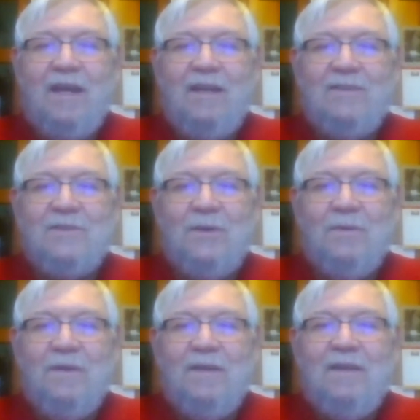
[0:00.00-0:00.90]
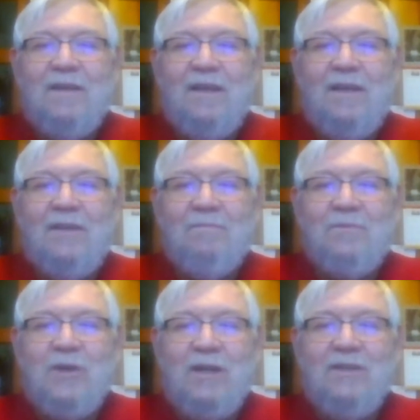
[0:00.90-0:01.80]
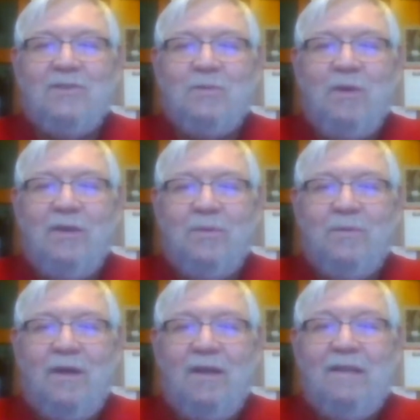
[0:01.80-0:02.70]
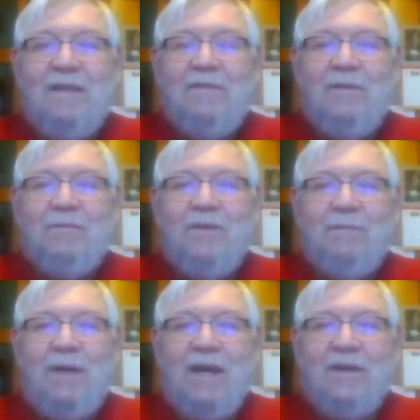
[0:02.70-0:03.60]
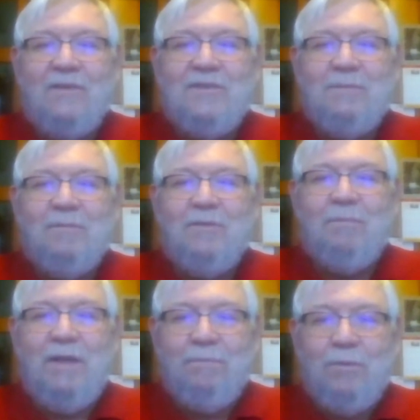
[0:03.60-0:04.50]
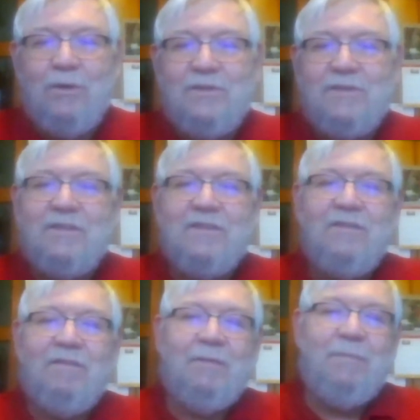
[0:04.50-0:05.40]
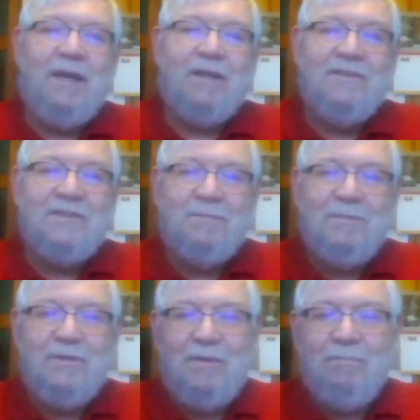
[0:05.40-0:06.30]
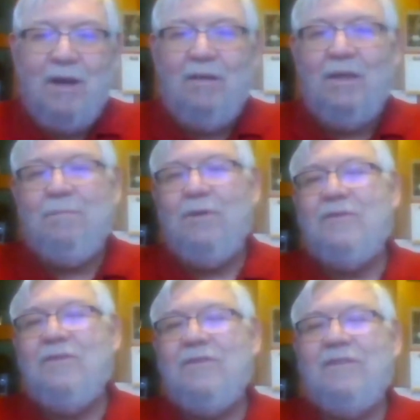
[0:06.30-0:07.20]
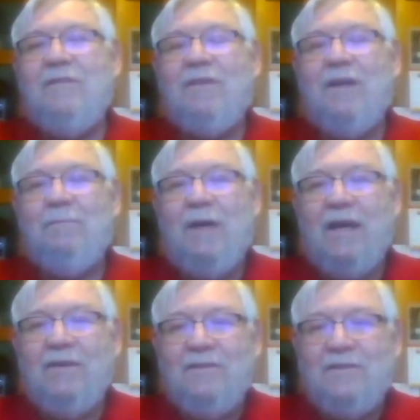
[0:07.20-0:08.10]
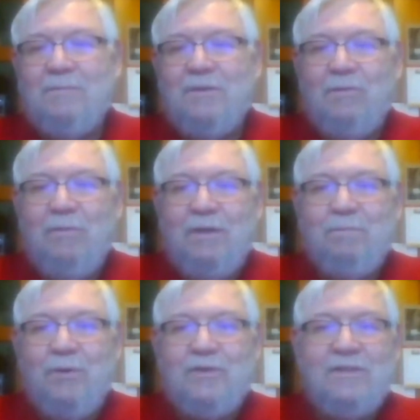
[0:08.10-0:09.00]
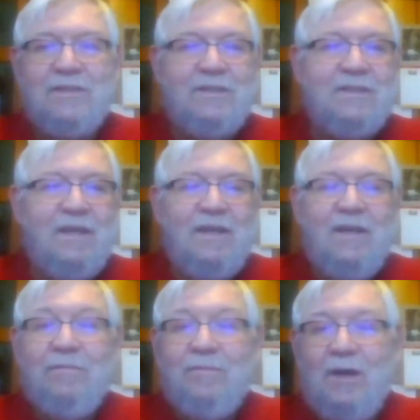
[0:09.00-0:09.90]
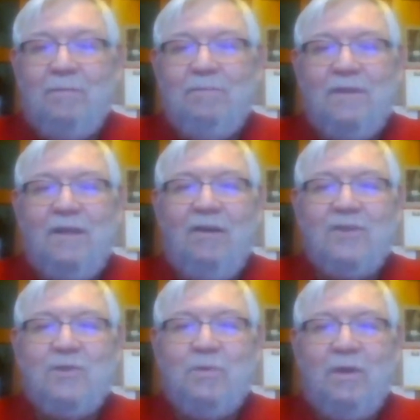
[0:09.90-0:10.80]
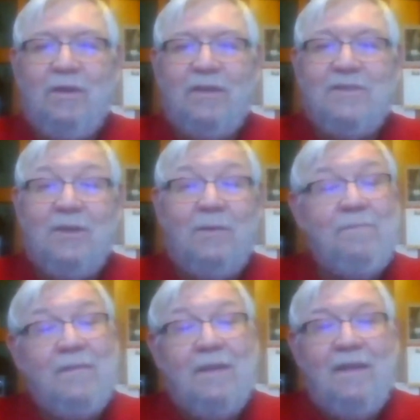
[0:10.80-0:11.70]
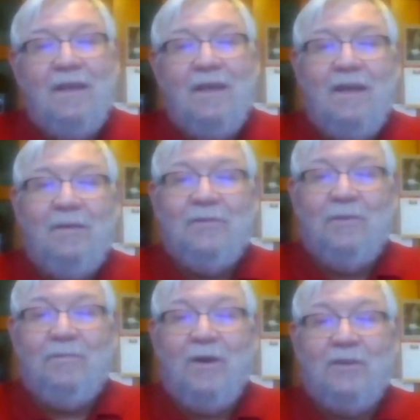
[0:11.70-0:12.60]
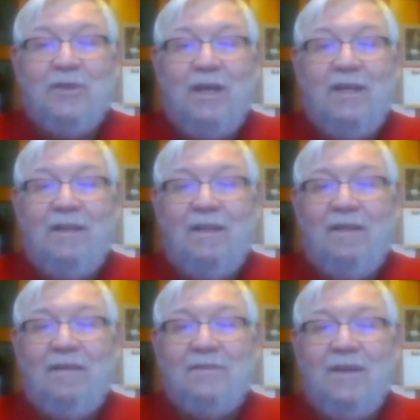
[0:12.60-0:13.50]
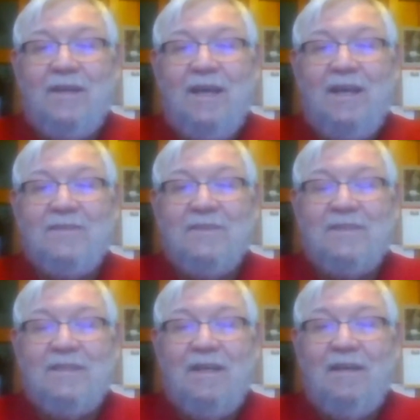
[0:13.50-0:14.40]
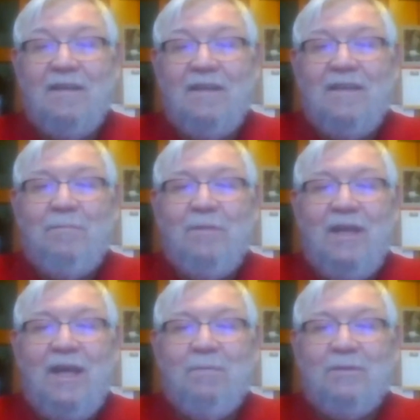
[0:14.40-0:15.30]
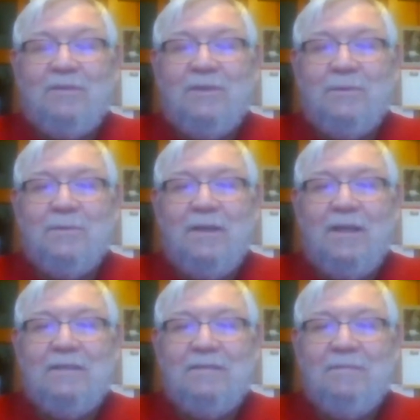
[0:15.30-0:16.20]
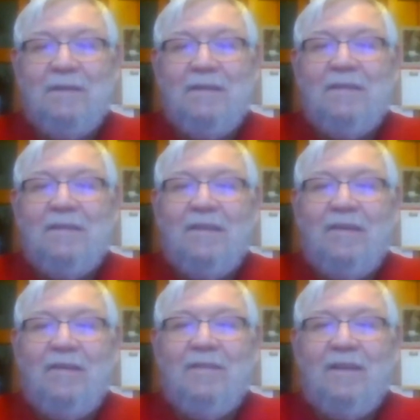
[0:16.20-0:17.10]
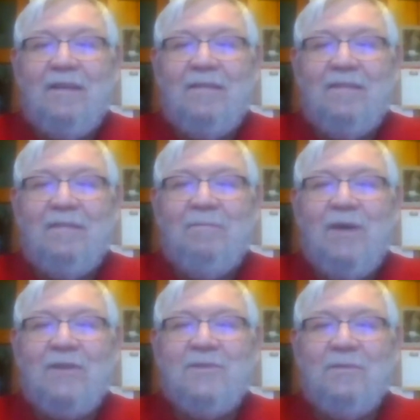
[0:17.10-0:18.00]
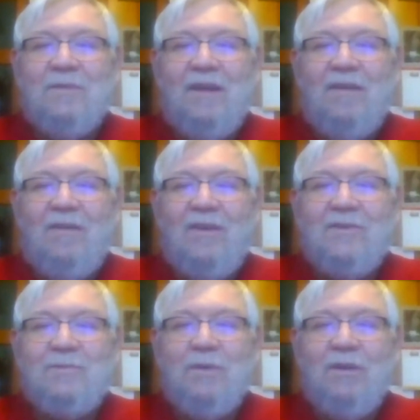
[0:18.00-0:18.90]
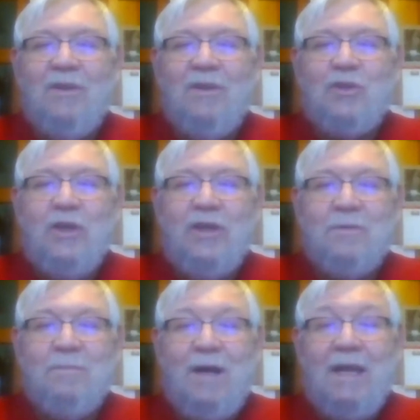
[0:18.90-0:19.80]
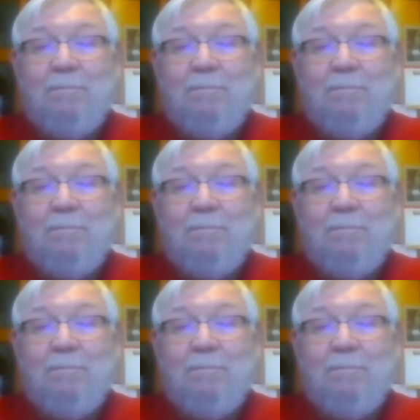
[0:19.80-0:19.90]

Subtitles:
And so China is trying to, they're cut back on some of their beef purchases, they're cut back on some of their barley purchases, they're cut back on some of their wheat purchases from Australia. So, so far, China hasn't been able to muscle Australia to change their mind.